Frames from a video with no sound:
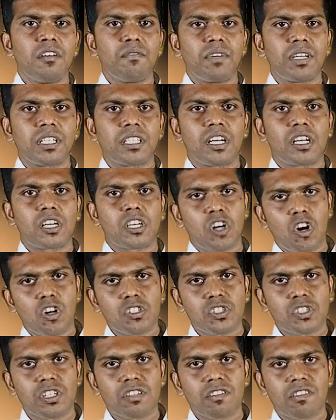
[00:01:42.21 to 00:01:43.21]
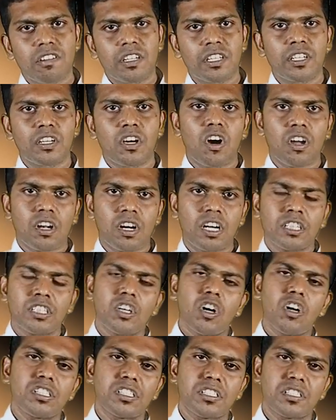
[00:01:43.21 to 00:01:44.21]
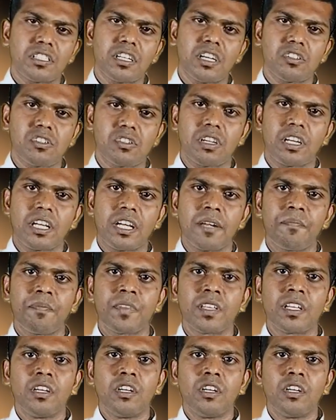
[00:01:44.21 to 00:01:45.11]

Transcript: whether consciously or unconsciously,